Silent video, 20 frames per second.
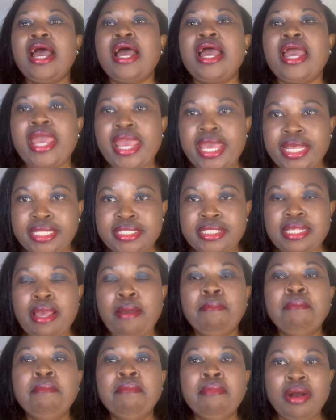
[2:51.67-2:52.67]
8
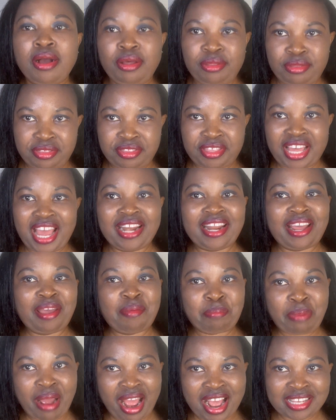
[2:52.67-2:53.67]
months, and I
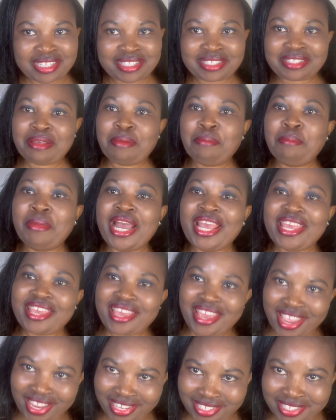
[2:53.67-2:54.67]
passed my
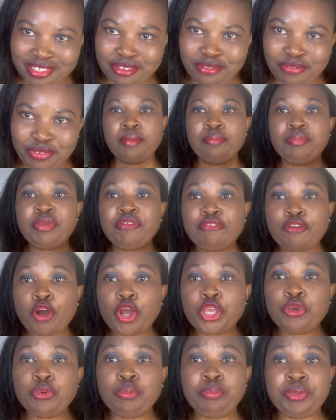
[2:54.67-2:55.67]
interview. Before
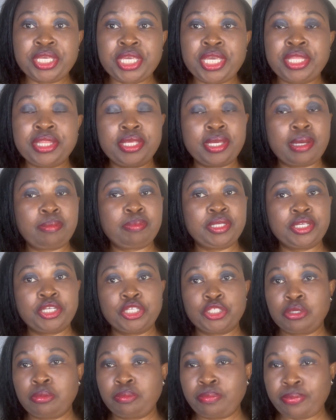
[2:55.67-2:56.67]
you begin the
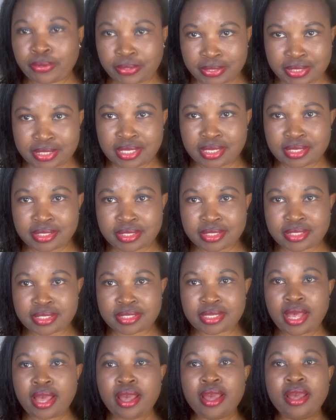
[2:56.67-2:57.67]
application
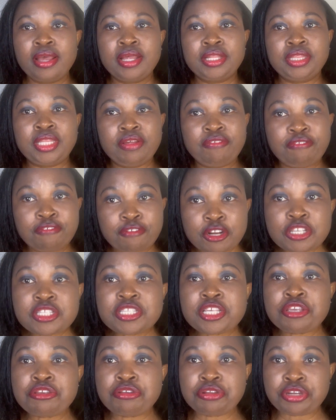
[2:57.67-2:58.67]
process, the first
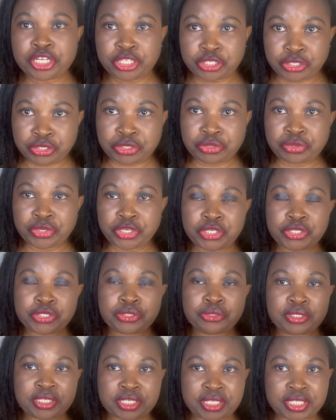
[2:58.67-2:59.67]
thing you need to do is
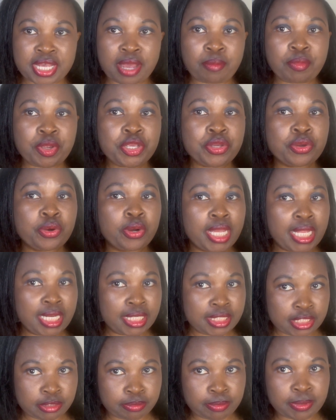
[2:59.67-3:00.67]
to determine your
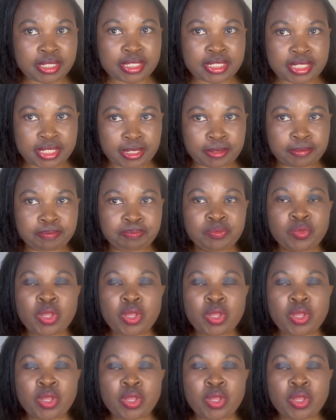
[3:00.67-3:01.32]
eligibility.